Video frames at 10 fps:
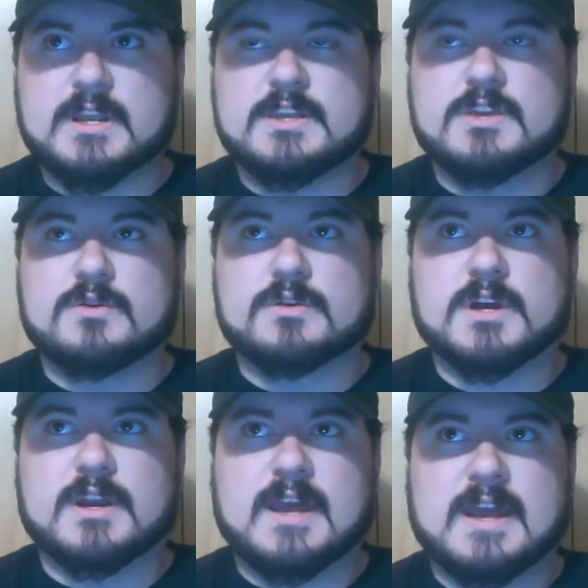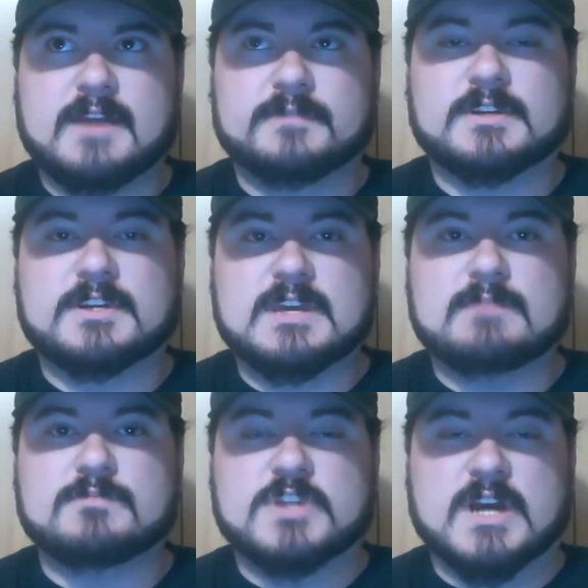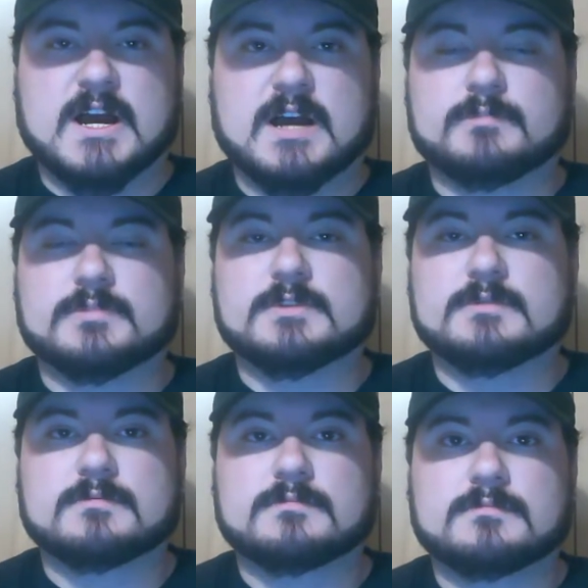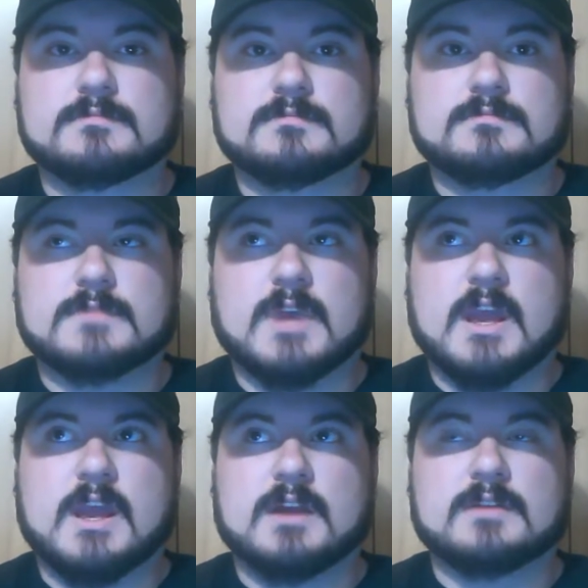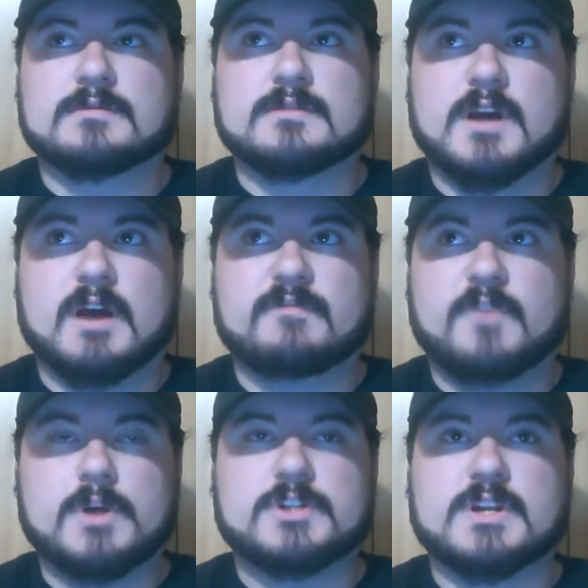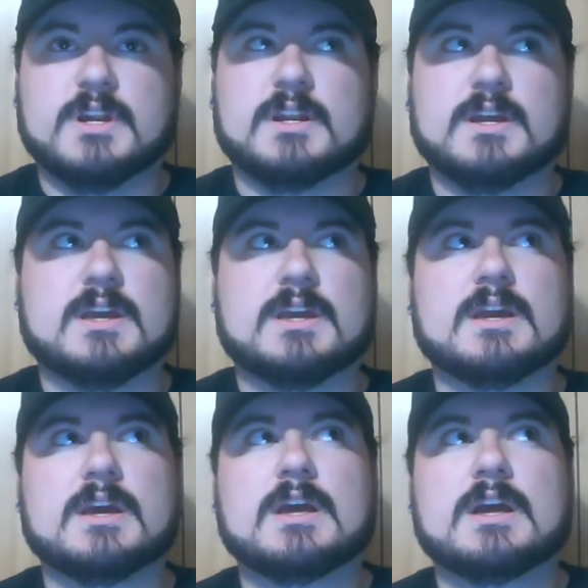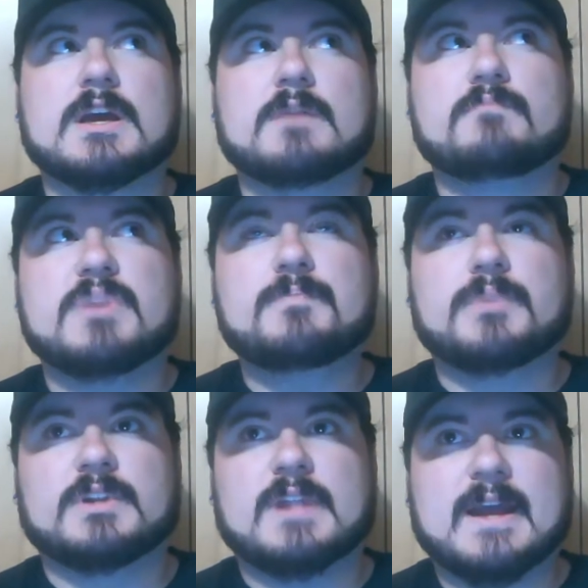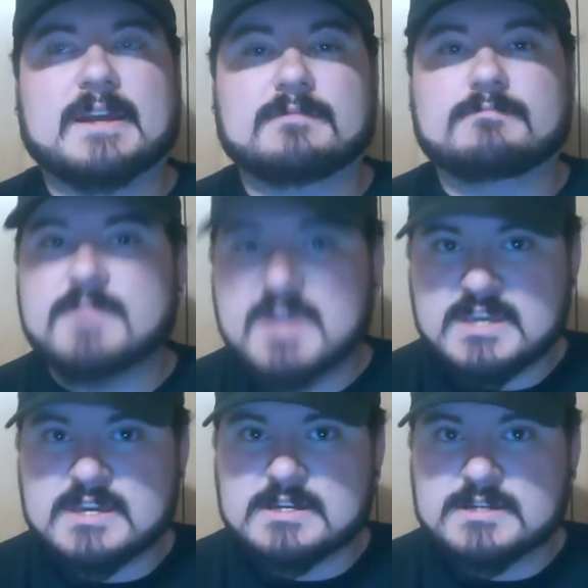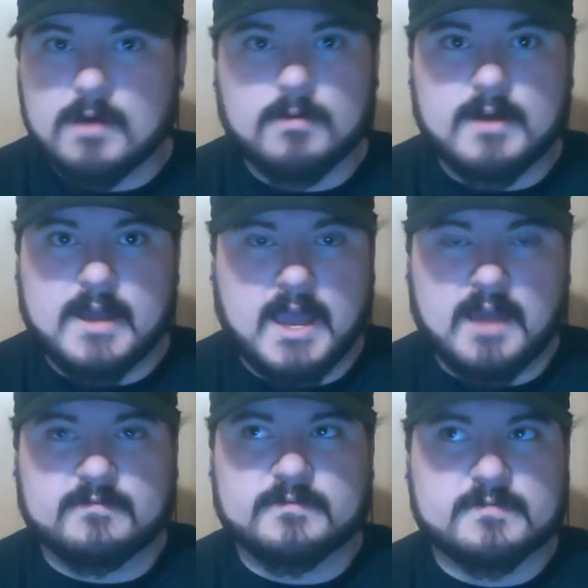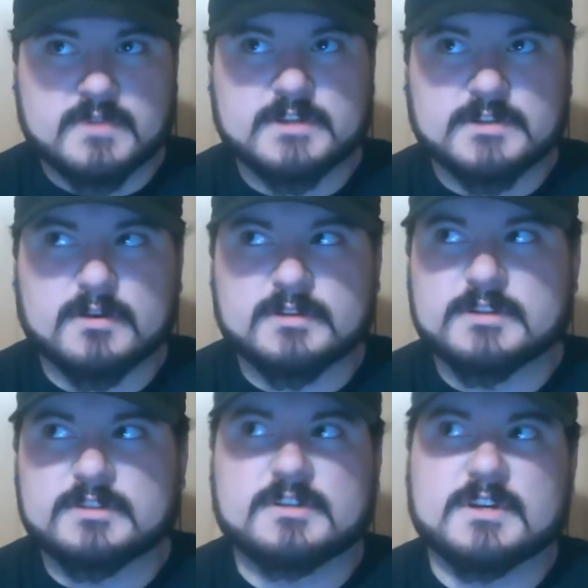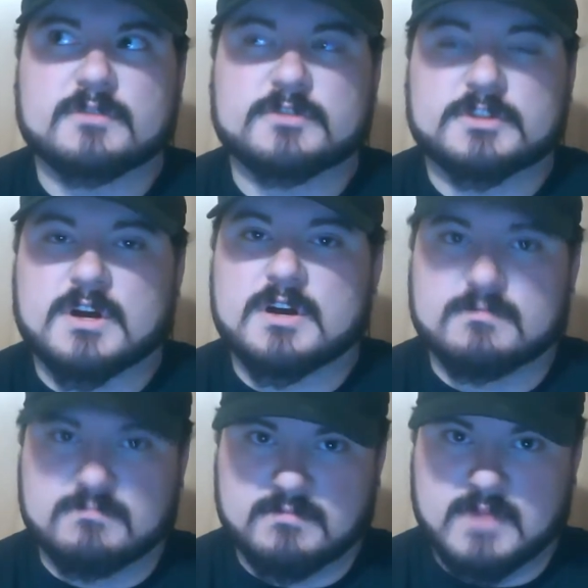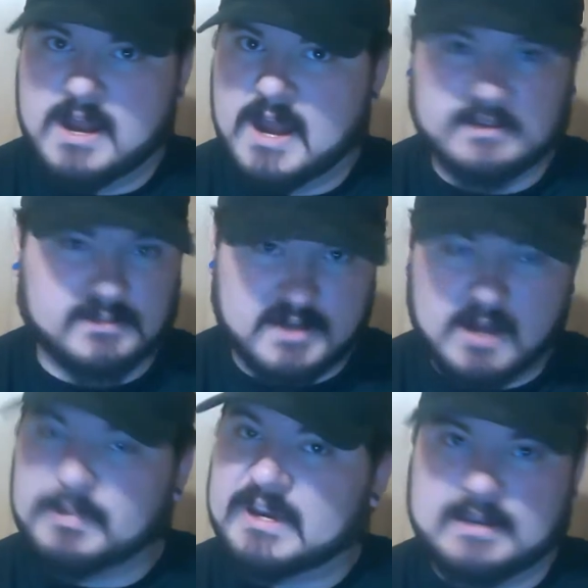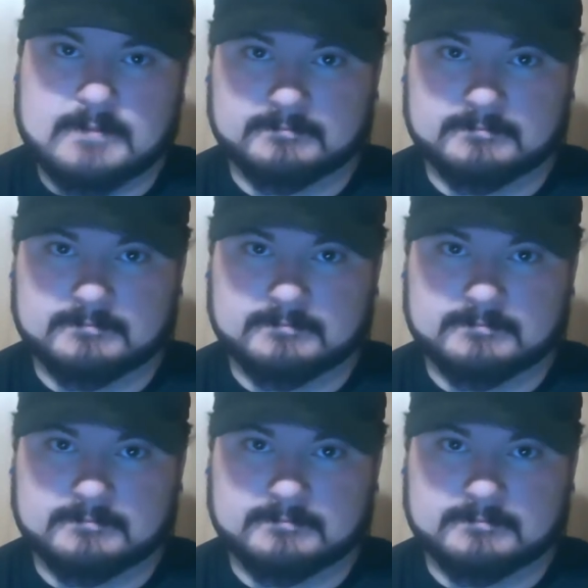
you're going to have to keep jobs. And unfortunately, people like me don't have the resources to go start a nice company.